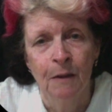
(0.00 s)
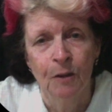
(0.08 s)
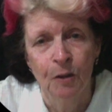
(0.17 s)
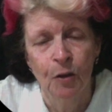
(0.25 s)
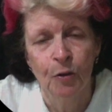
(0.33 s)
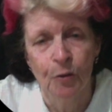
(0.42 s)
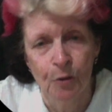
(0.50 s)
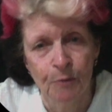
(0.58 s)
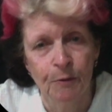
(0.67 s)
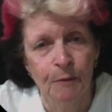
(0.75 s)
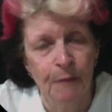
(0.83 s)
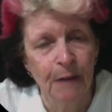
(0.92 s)
curve
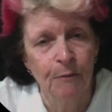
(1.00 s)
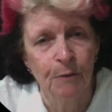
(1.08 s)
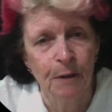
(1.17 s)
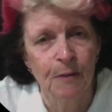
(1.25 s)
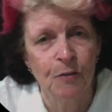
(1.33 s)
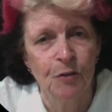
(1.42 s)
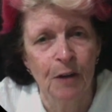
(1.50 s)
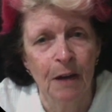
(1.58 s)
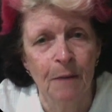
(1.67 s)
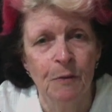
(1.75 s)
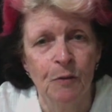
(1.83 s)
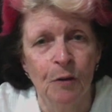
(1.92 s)
of that wreath shape.
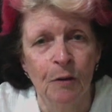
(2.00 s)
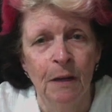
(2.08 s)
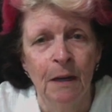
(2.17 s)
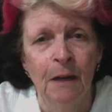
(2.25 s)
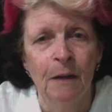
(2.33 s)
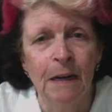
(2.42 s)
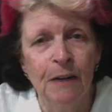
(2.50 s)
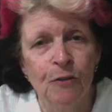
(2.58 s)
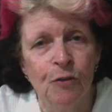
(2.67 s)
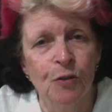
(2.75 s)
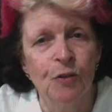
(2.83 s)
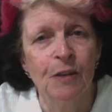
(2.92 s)
So
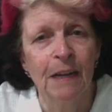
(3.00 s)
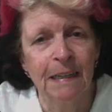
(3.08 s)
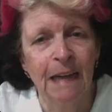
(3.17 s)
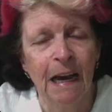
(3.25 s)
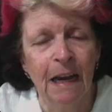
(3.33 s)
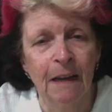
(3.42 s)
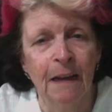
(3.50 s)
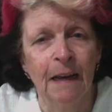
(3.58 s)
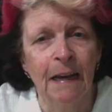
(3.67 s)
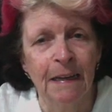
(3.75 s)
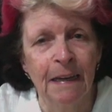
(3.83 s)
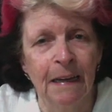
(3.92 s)
introduce that colour
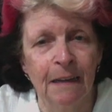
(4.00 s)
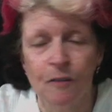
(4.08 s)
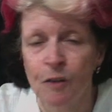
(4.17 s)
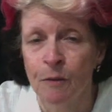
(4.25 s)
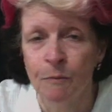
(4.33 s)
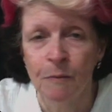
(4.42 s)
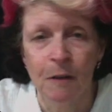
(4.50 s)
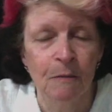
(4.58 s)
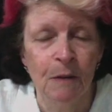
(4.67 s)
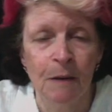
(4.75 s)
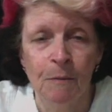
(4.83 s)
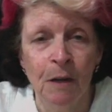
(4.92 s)
again. So
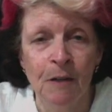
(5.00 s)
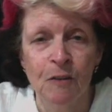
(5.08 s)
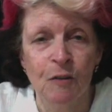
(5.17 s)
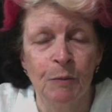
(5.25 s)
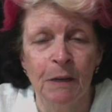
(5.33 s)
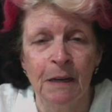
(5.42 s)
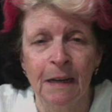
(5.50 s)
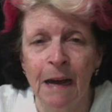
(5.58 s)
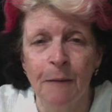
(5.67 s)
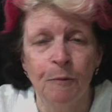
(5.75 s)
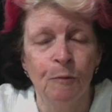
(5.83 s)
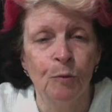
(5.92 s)
it might just be a
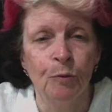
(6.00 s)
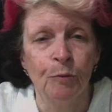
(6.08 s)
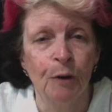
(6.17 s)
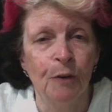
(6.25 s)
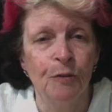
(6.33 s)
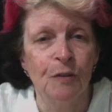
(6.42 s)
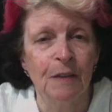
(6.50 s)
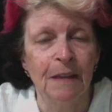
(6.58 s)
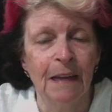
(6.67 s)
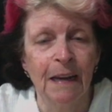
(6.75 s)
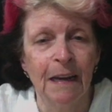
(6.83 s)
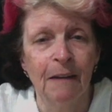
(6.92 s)
couple more roses in
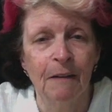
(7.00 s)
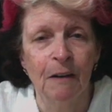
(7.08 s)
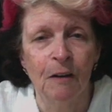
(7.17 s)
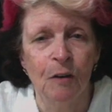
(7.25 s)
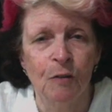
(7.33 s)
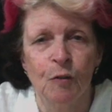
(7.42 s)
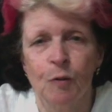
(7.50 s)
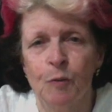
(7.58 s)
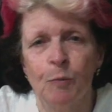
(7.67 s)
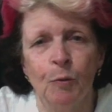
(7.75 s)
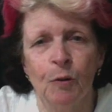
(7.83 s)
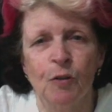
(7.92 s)
that area, a
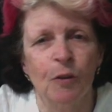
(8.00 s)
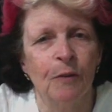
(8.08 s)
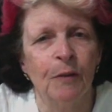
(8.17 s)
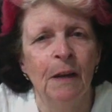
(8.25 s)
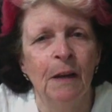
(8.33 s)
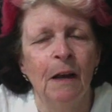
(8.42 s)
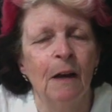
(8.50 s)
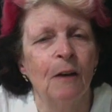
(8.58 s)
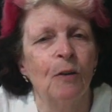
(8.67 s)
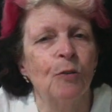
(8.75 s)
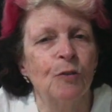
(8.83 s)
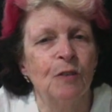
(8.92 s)
smaller sort of a
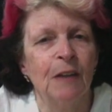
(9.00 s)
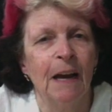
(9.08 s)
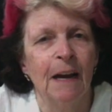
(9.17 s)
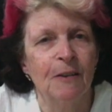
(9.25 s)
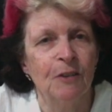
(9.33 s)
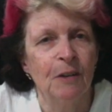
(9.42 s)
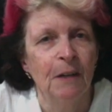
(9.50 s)
corsage